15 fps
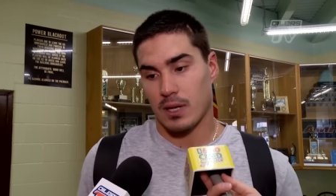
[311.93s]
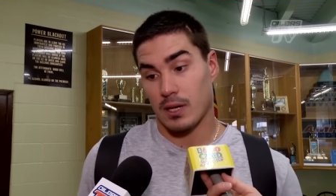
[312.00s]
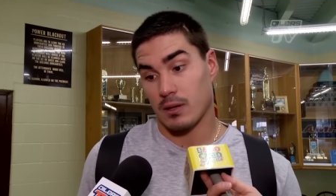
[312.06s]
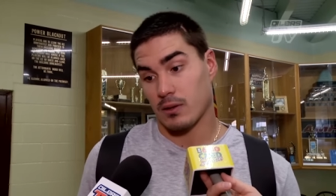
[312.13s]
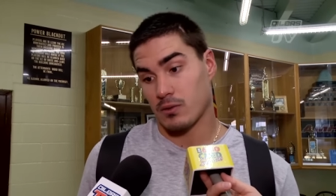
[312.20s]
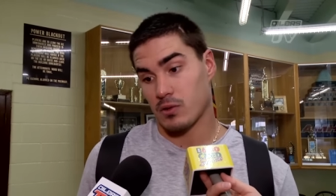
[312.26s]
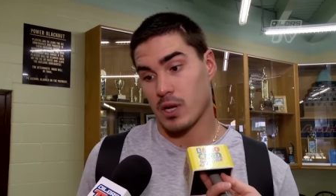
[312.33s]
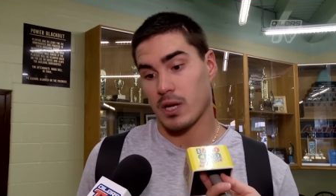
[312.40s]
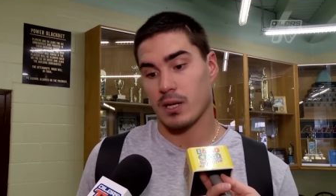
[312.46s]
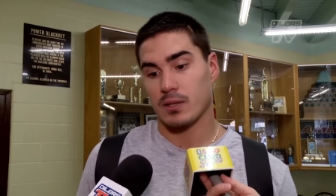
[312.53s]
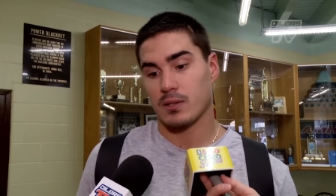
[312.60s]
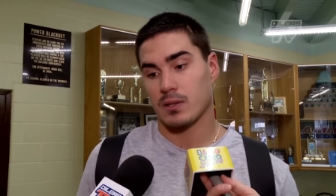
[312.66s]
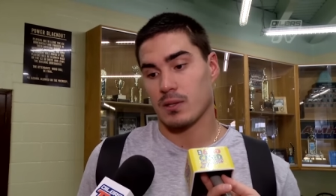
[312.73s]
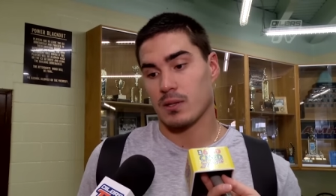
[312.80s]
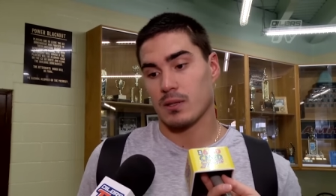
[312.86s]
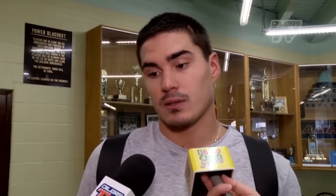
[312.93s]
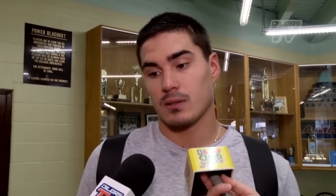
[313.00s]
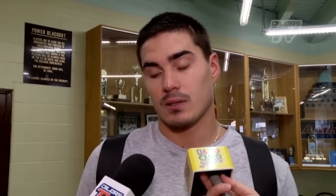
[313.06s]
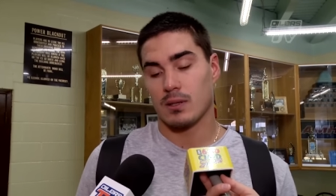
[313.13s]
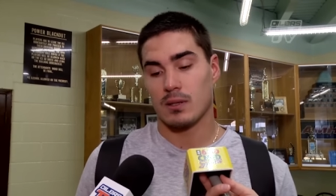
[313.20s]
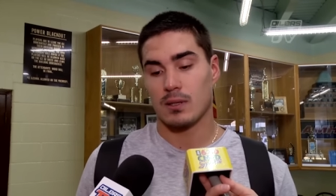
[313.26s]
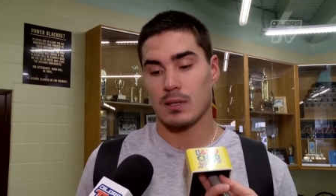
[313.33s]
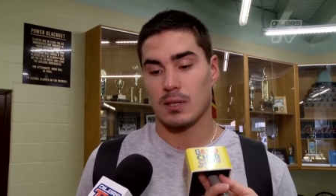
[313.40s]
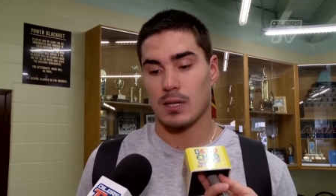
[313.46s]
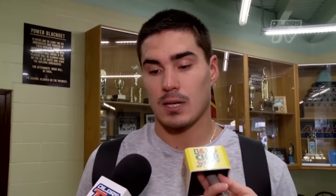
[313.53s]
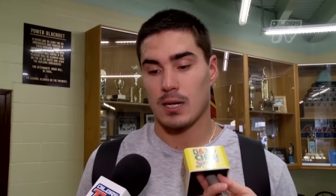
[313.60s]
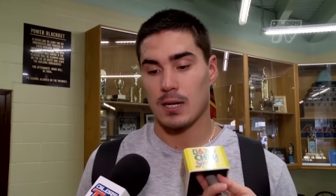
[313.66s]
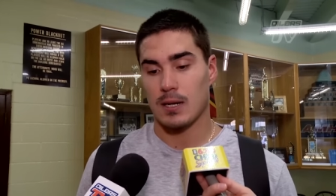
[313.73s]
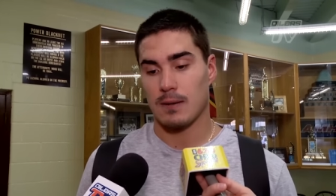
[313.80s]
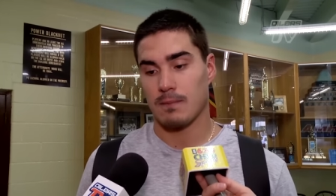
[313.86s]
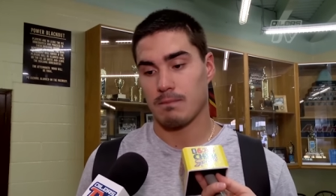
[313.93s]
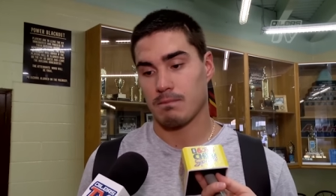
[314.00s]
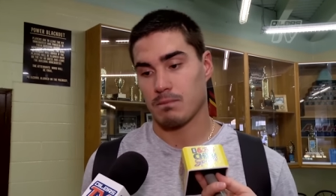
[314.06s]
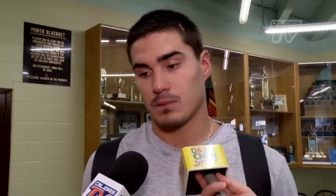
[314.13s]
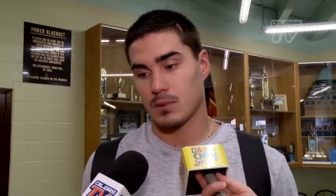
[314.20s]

I had a training too, and um,